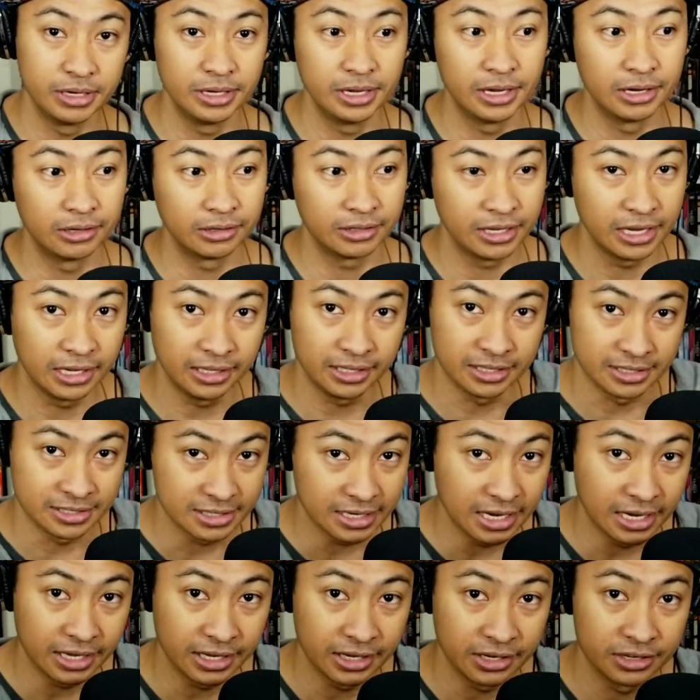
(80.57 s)
Yeah, Kelly's
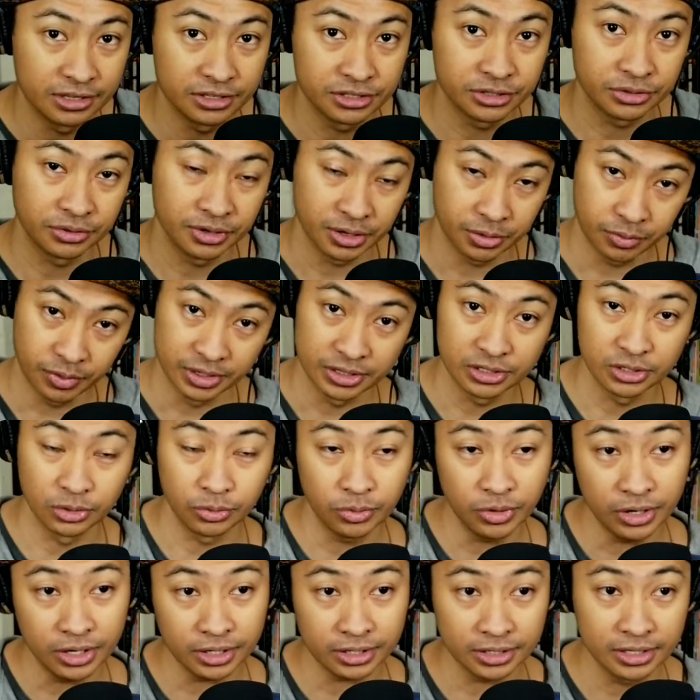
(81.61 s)
not here. Shorty went to
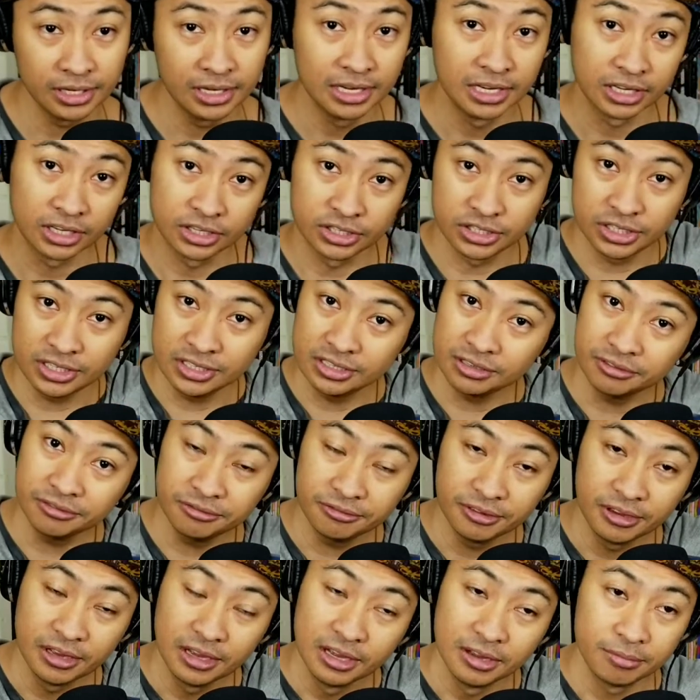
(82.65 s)
work because she's a
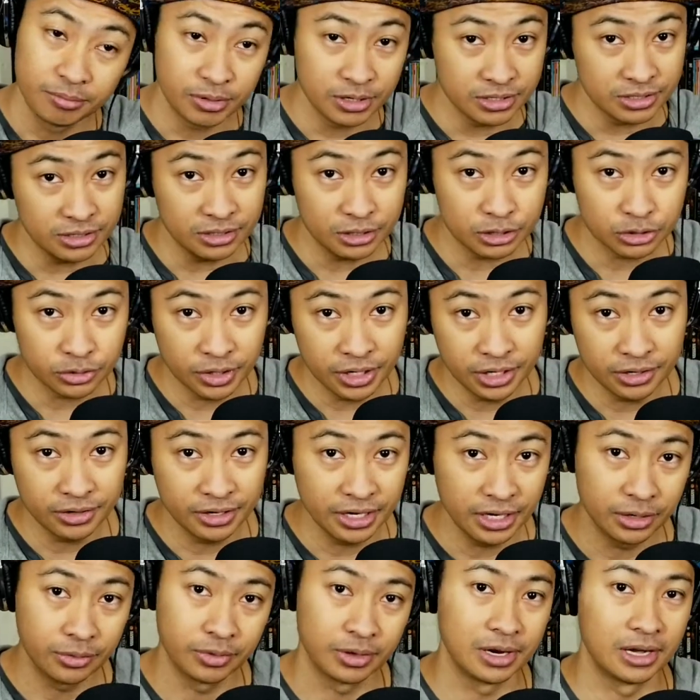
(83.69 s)
f personal trainer at
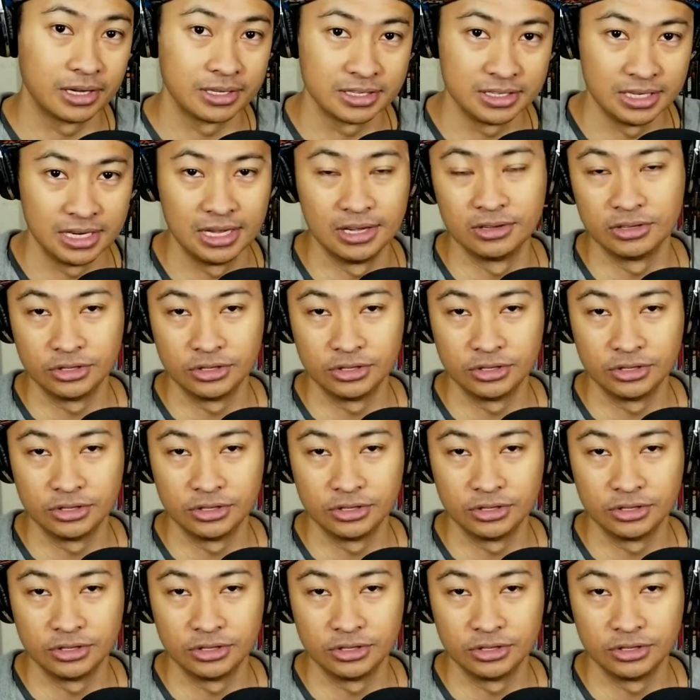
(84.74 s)
Equinox now.